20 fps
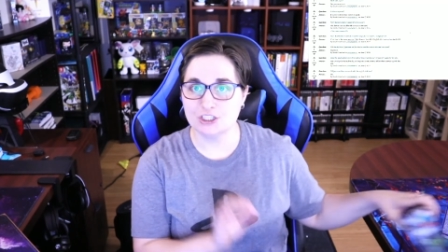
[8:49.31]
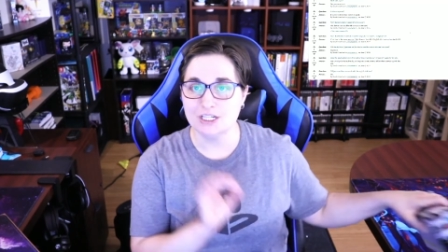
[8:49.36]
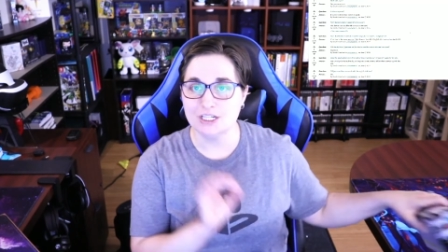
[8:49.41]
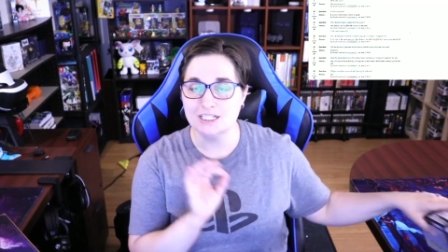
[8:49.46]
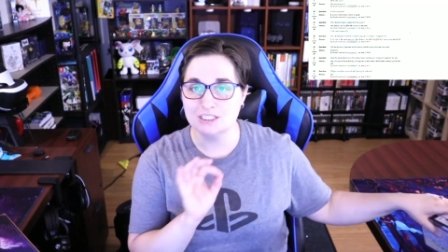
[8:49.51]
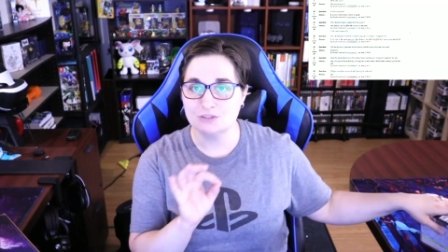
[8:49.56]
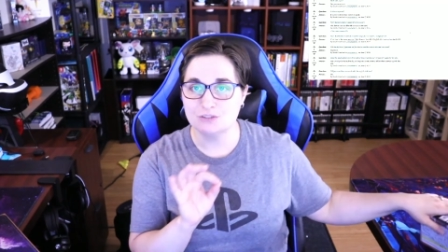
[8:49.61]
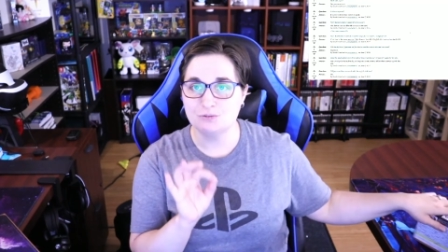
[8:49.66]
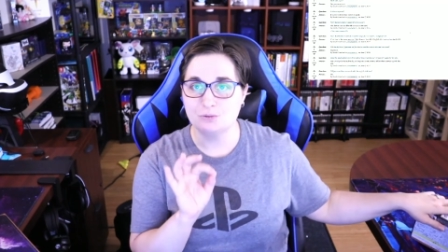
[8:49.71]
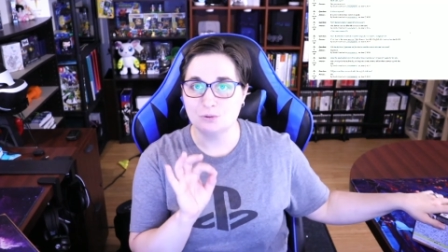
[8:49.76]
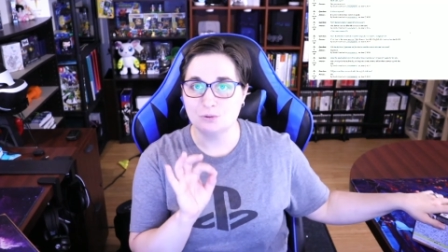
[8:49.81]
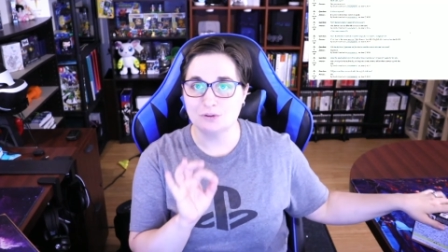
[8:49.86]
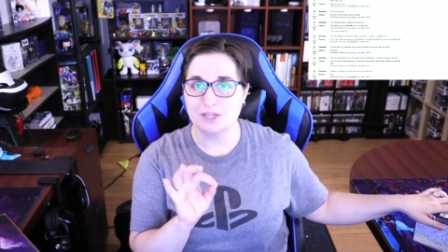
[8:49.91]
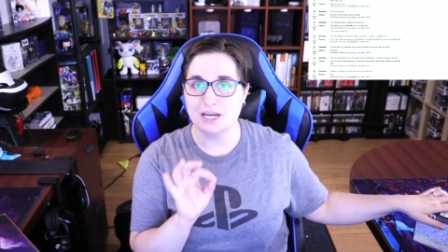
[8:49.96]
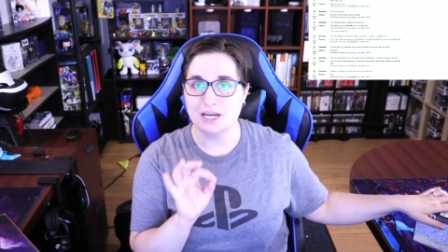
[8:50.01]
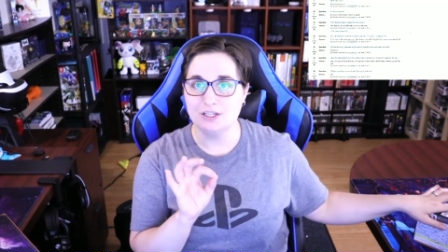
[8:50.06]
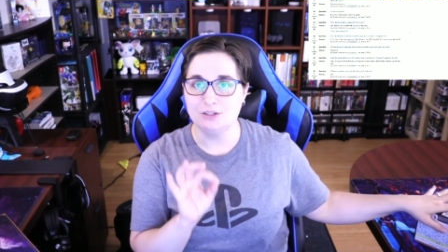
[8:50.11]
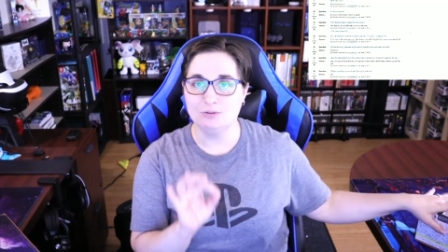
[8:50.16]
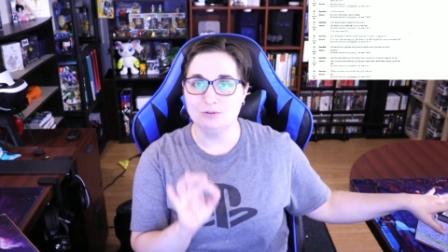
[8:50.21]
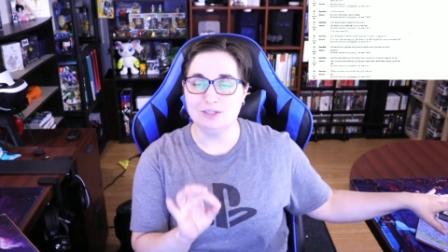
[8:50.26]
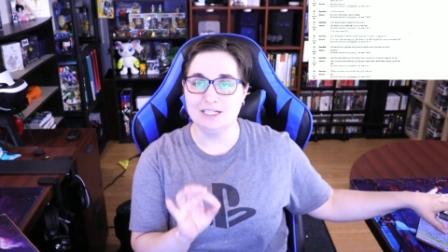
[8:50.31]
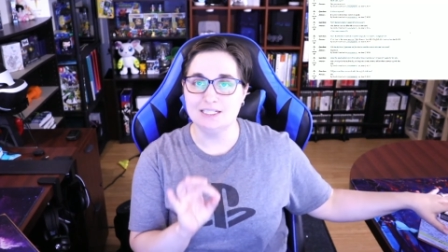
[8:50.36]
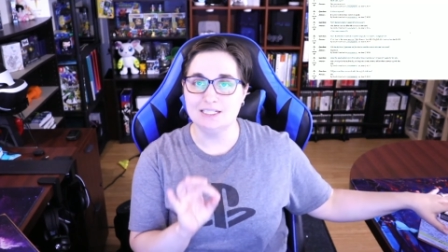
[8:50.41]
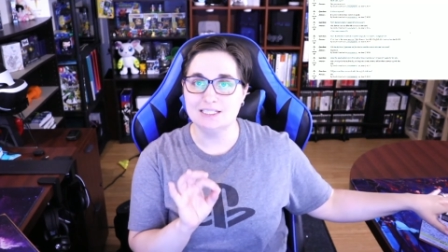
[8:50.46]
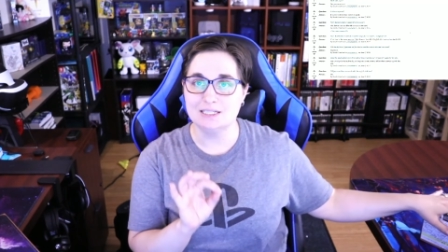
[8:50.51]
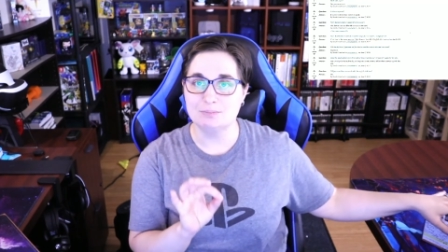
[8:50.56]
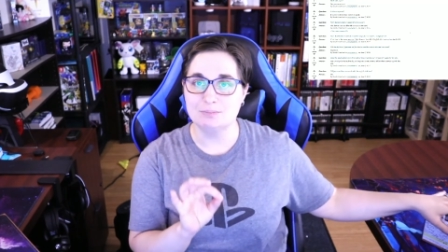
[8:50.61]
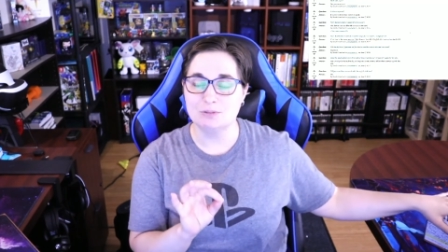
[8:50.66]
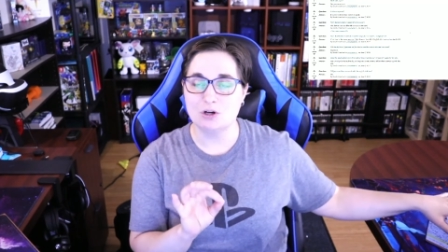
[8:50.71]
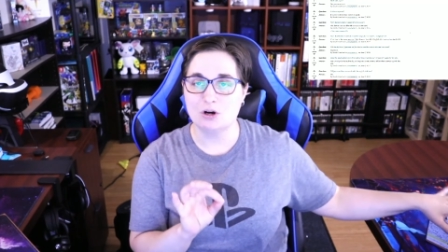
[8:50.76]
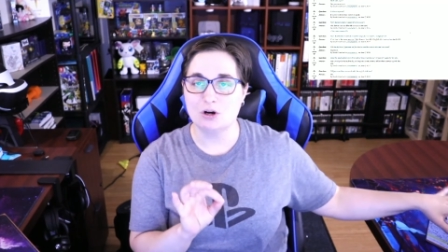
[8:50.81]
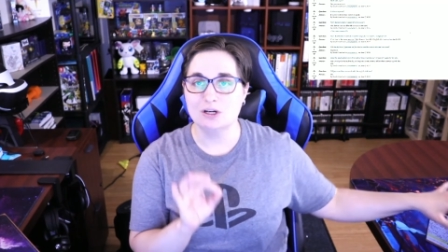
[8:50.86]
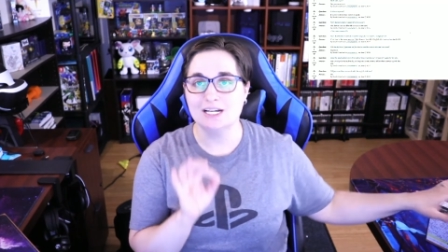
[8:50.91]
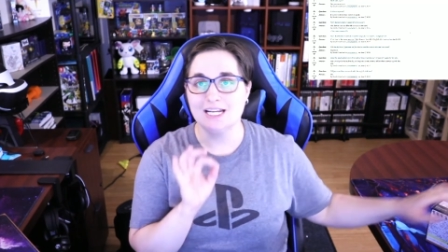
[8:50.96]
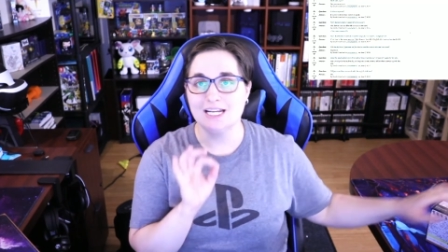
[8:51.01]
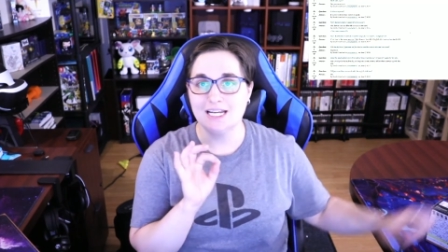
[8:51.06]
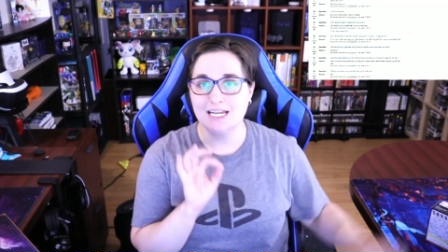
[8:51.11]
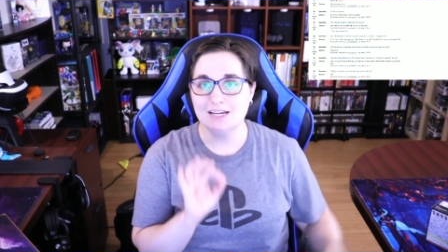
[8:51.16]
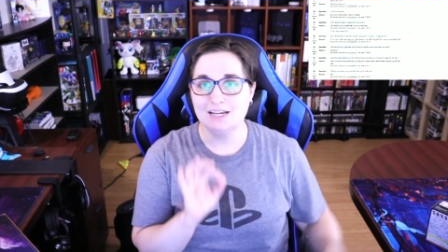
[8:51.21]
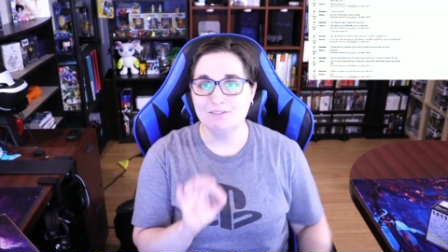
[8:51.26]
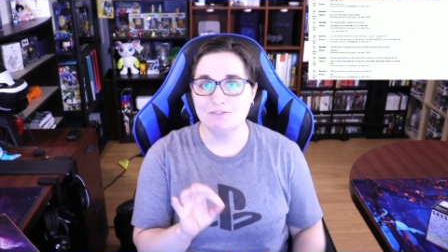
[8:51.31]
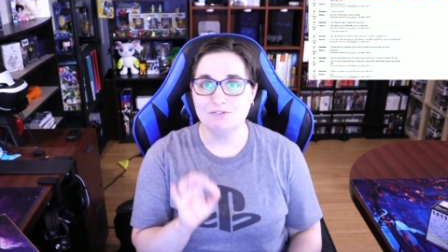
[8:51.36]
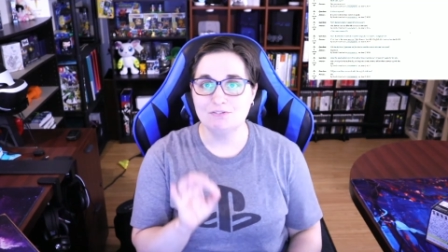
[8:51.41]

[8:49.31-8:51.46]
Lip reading: is for that unique DIMCard if